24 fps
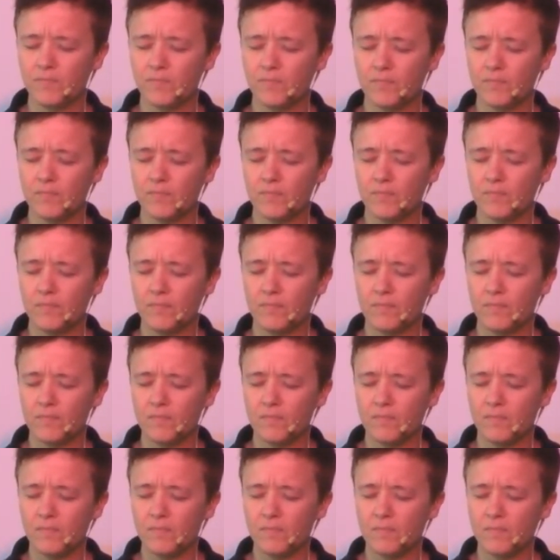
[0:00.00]

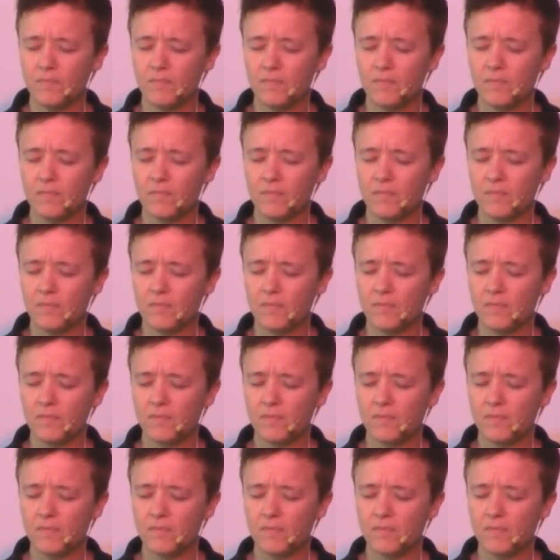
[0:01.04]
(silence)